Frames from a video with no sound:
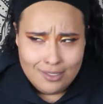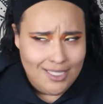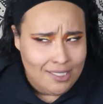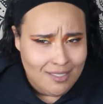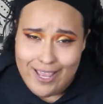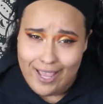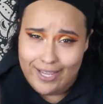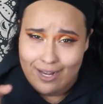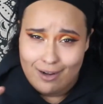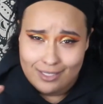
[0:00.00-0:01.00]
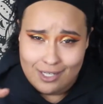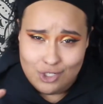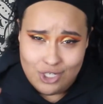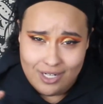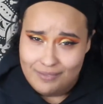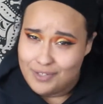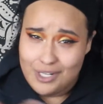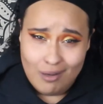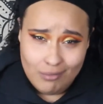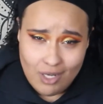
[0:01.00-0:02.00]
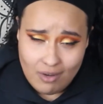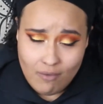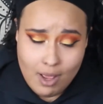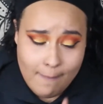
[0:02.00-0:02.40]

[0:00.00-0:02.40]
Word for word: Like, yeah, get on that shit if you don't know.